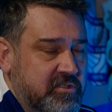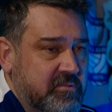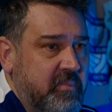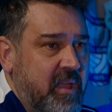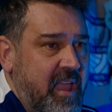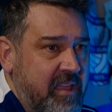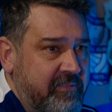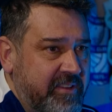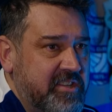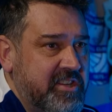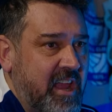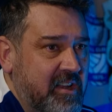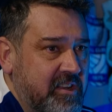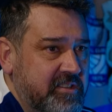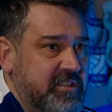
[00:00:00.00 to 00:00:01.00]
some heavy
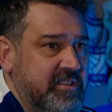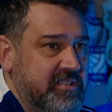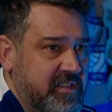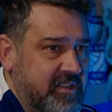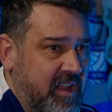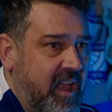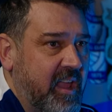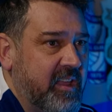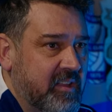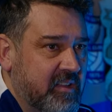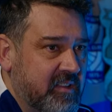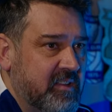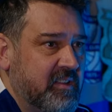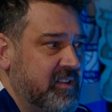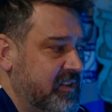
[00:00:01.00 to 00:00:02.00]
challenges today,
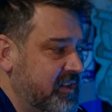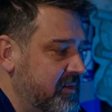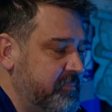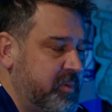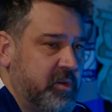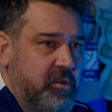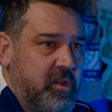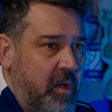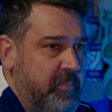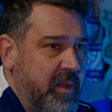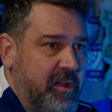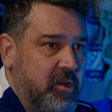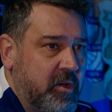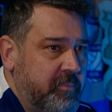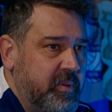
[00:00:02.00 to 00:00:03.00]
but got
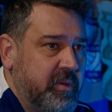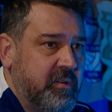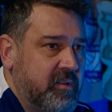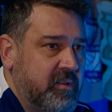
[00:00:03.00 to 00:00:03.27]
back up.